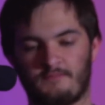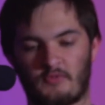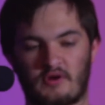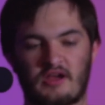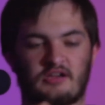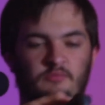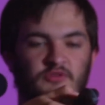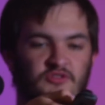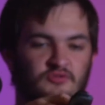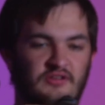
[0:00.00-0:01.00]
We're not going to
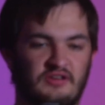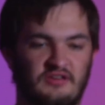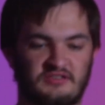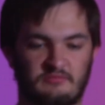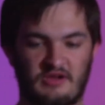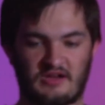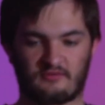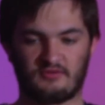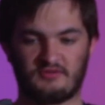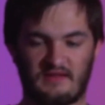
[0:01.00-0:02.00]
put the Joy-Cons in
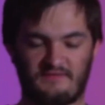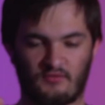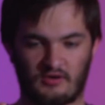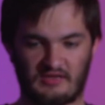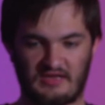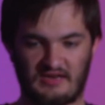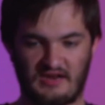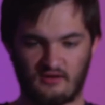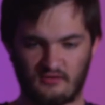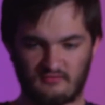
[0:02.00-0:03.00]
backward. And then if you want to get it
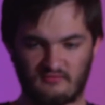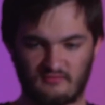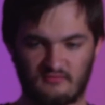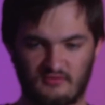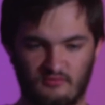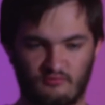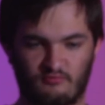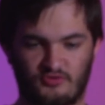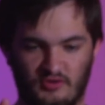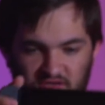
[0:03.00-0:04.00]
out,
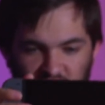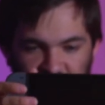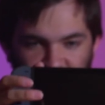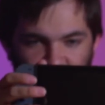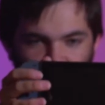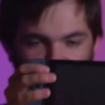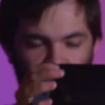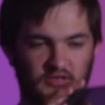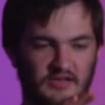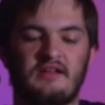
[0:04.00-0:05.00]
Joy-Cons in,
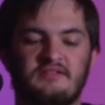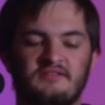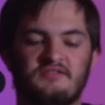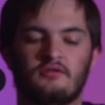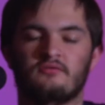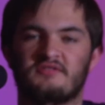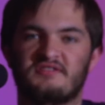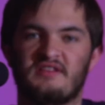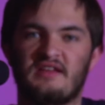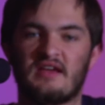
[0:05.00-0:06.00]
pull it out. I just don't
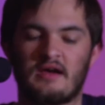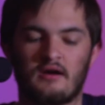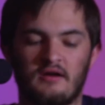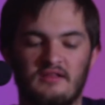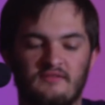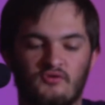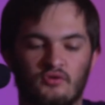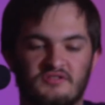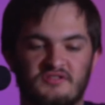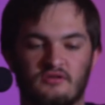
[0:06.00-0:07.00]
see how... And then, of
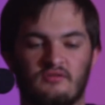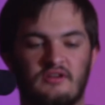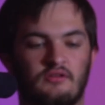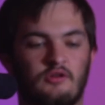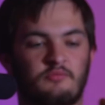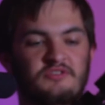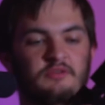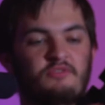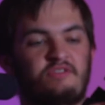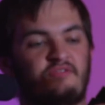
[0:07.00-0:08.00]
course, the cradle opens
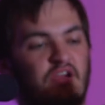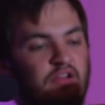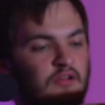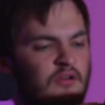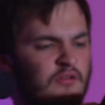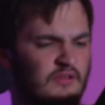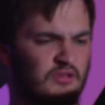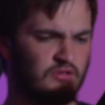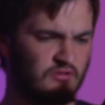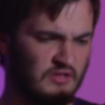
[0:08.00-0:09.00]
up and you've got
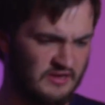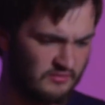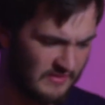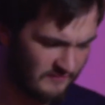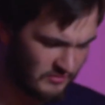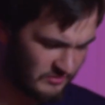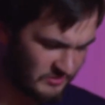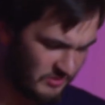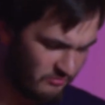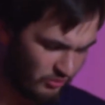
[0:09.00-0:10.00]
they do have a
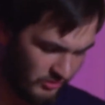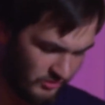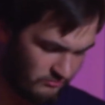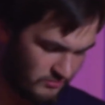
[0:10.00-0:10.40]
USB port.